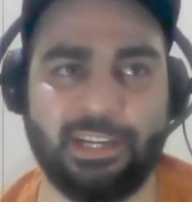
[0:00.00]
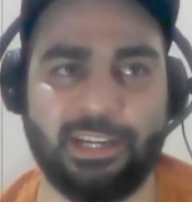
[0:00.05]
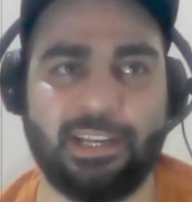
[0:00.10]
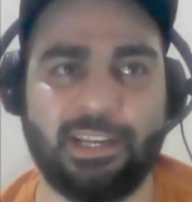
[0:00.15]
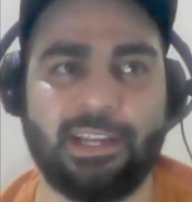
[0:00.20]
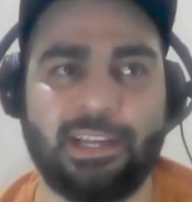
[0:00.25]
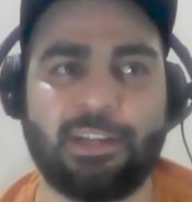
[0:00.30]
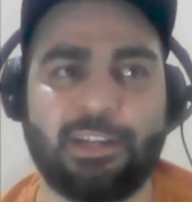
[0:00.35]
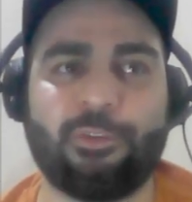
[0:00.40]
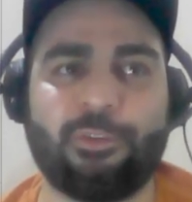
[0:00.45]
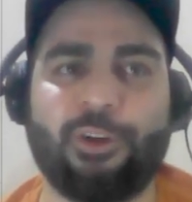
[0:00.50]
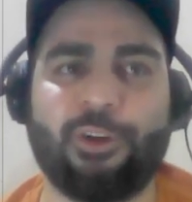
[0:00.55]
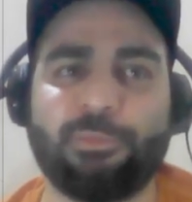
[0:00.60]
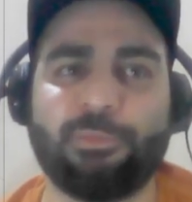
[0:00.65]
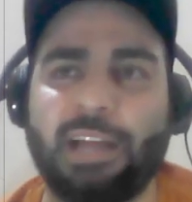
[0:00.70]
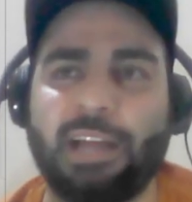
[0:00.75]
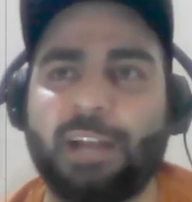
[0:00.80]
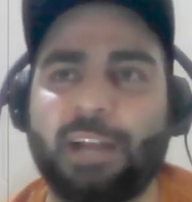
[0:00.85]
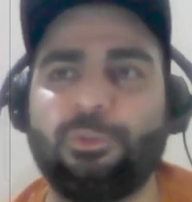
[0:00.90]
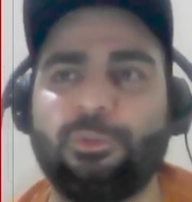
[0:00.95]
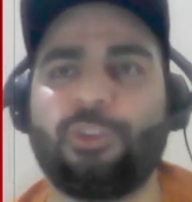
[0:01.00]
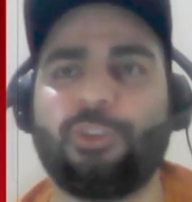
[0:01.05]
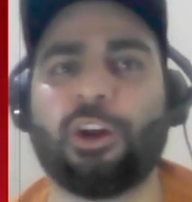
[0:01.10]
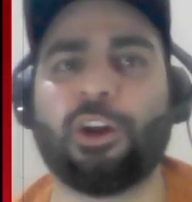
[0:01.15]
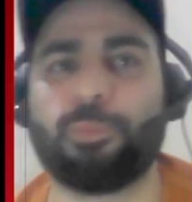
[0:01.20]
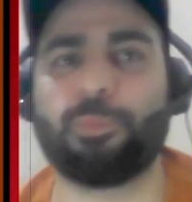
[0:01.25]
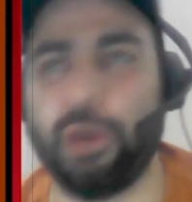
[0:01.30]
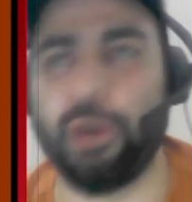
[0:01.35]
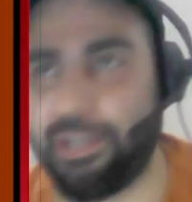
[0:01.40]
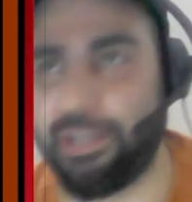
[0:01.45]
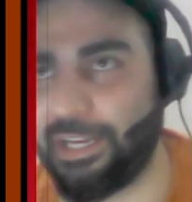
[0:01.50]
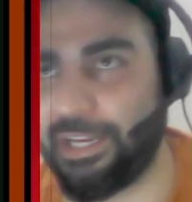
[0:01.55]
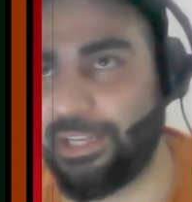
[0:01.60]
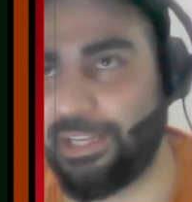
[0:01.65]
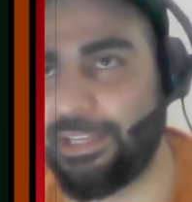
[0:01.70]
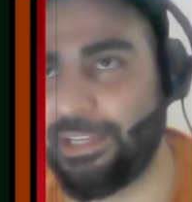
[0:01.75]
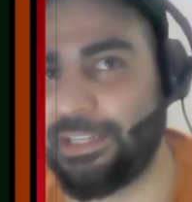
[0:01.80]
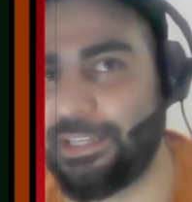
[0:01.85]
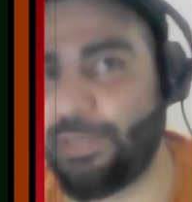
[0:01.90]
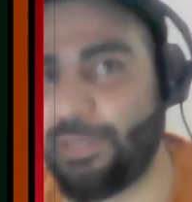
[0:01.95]
Now from that we got poetry.
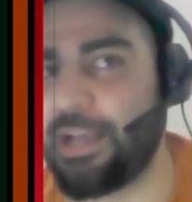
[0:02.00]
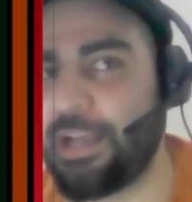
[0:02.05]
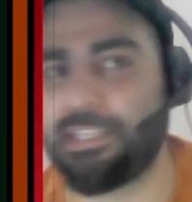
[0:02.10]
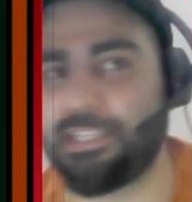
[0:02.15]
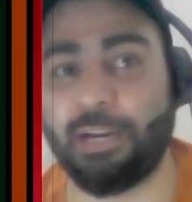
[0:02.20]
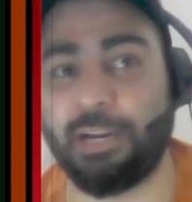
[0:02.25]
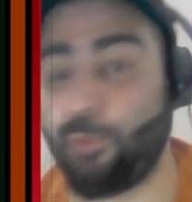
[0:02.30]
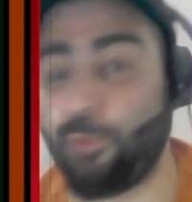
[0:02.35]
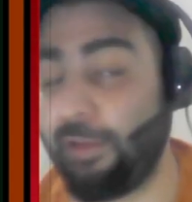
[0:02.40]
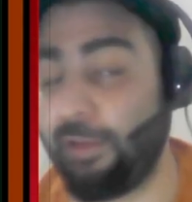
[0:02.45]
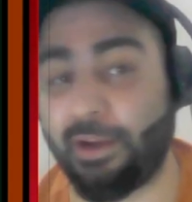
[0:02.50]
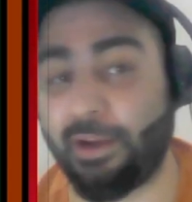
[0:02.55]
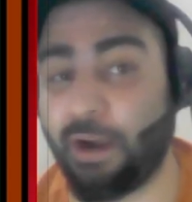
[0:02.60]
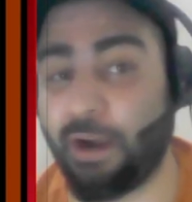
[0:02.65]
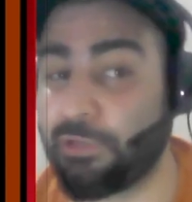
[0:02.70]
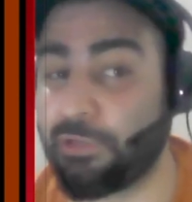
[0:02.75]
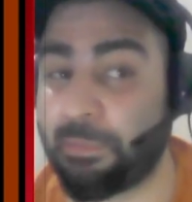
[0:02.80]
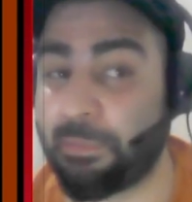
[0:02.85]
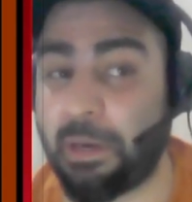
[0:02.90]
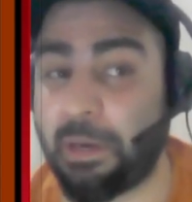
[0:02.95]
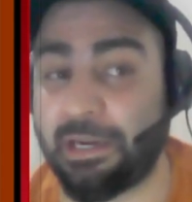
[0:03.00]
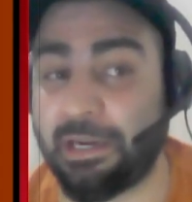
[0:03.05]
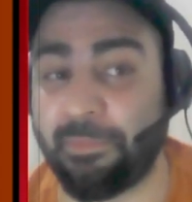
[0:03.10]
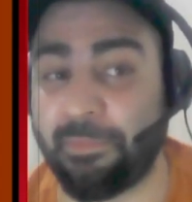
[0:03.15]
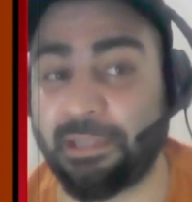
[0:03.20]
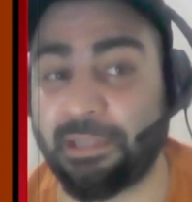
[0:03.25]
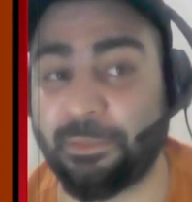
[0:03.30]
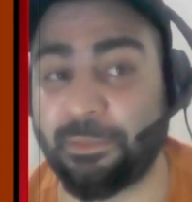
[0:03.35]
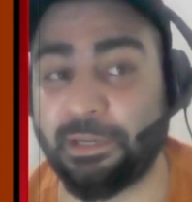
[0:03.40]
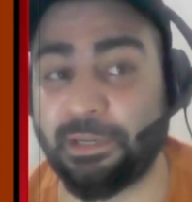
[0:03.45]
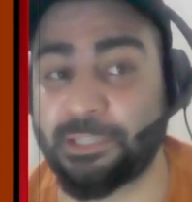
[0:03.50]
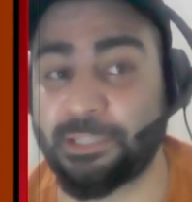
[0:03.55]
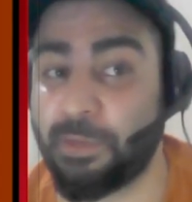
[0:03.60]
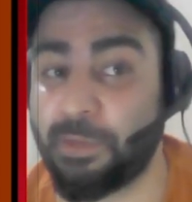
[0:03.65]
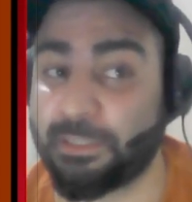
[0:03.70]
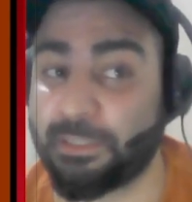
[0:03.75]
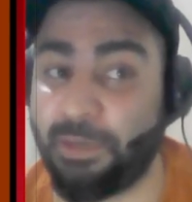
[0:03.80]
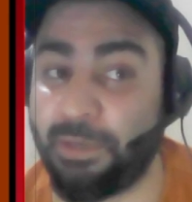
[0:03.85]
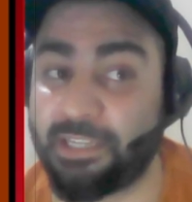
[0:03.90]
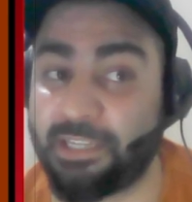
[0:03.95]
Now I said we have a counterpart in mathematics.
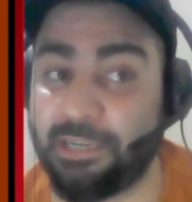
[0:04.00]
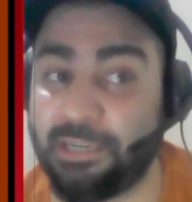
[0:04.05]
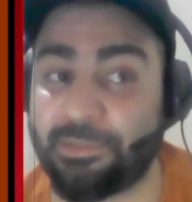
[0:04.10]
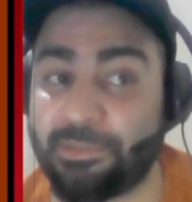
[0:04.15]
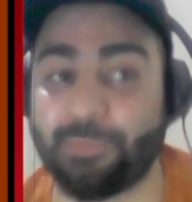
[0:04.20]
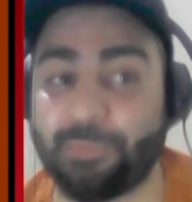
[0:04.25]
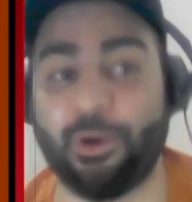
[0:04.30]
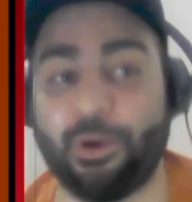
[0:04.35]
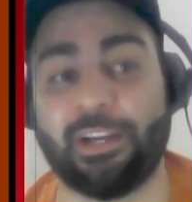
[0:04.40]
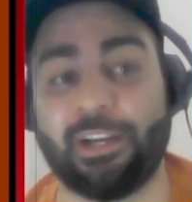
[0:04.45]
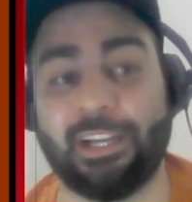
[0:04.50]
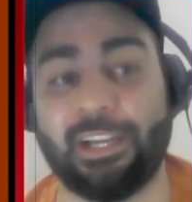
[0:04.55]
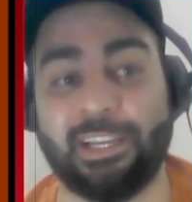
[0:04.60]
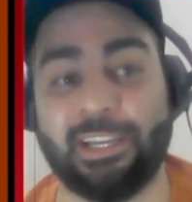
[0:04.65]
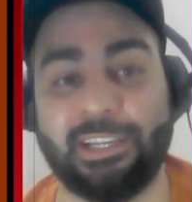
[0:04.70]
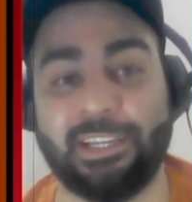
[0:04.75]
Mathematics itself is a poetry.